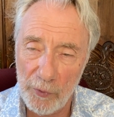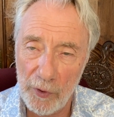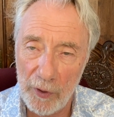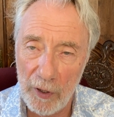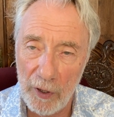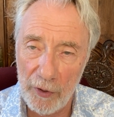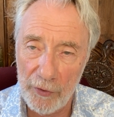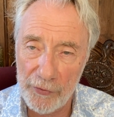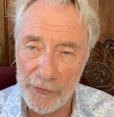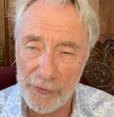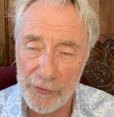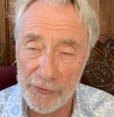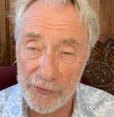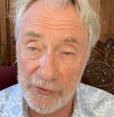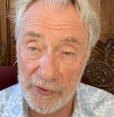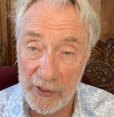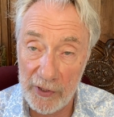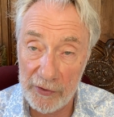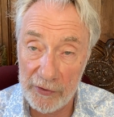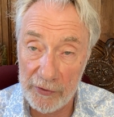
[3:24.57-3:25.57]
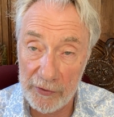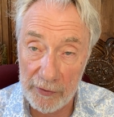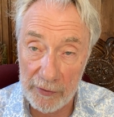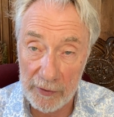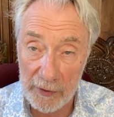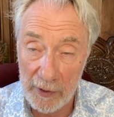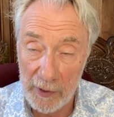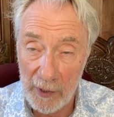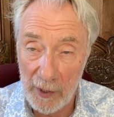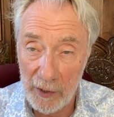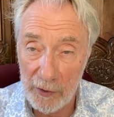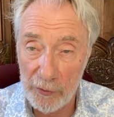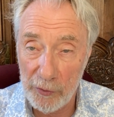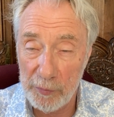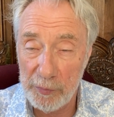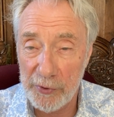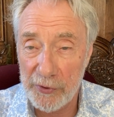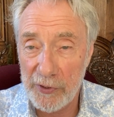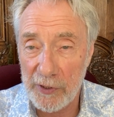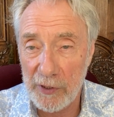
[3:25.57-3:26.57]
are associated to
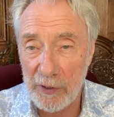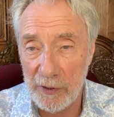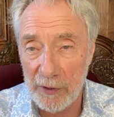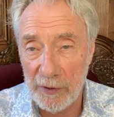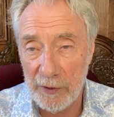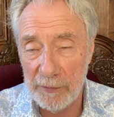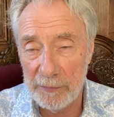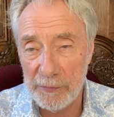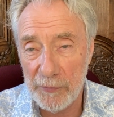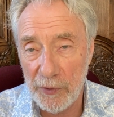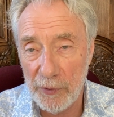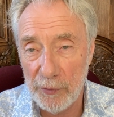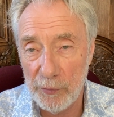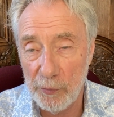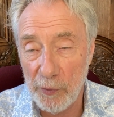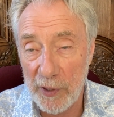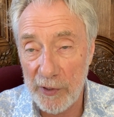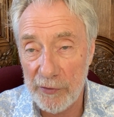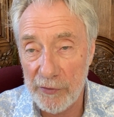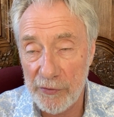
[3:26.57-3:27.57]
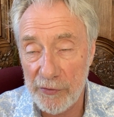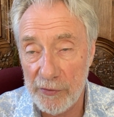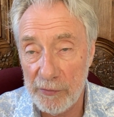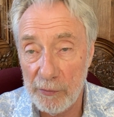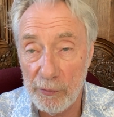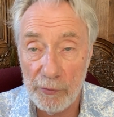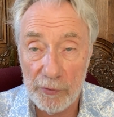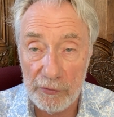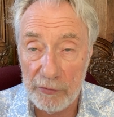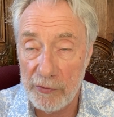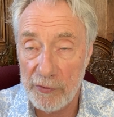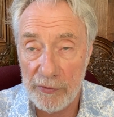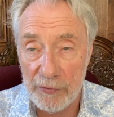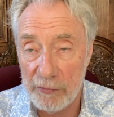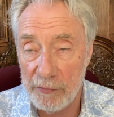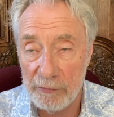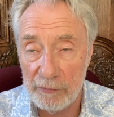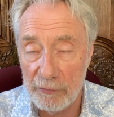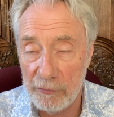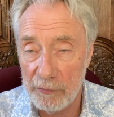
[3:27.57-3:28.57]
particular weights, which is
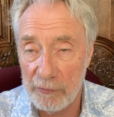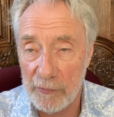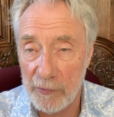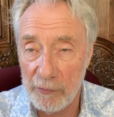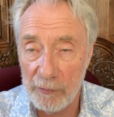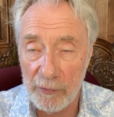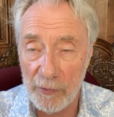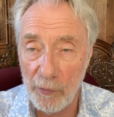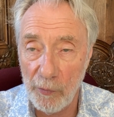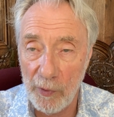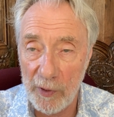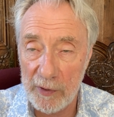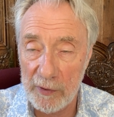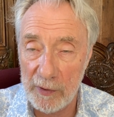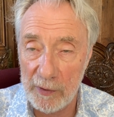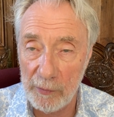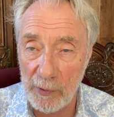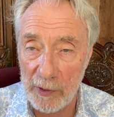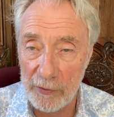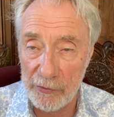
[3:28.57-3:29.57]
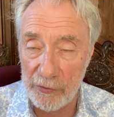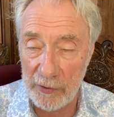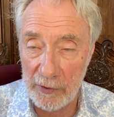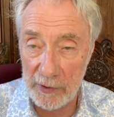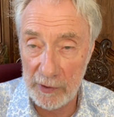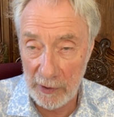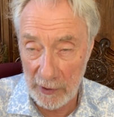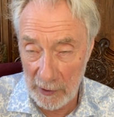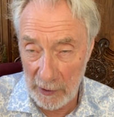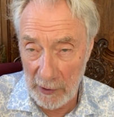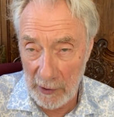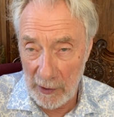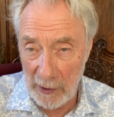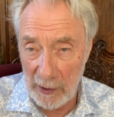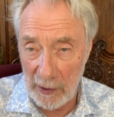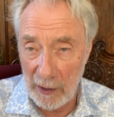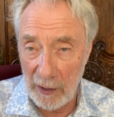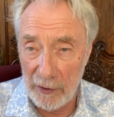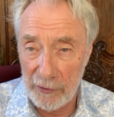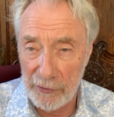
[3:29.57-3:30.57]
the way that actually
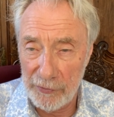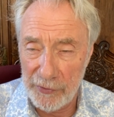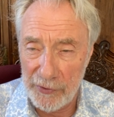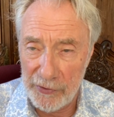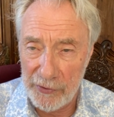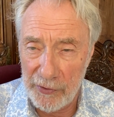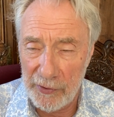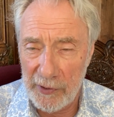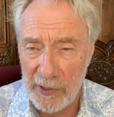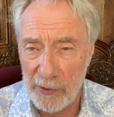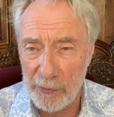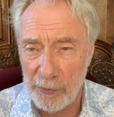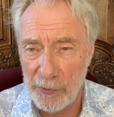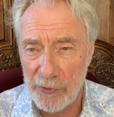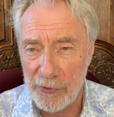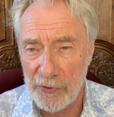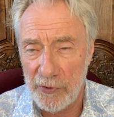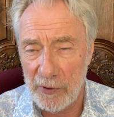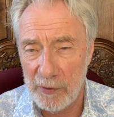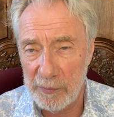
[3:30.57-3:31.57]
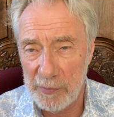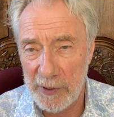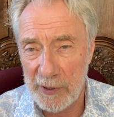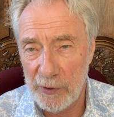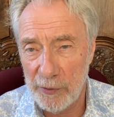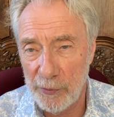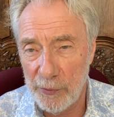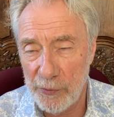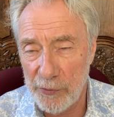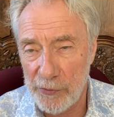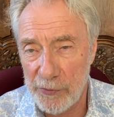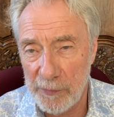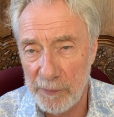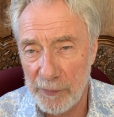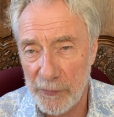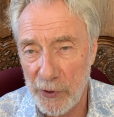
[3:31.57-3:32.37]
artificial networks are being used.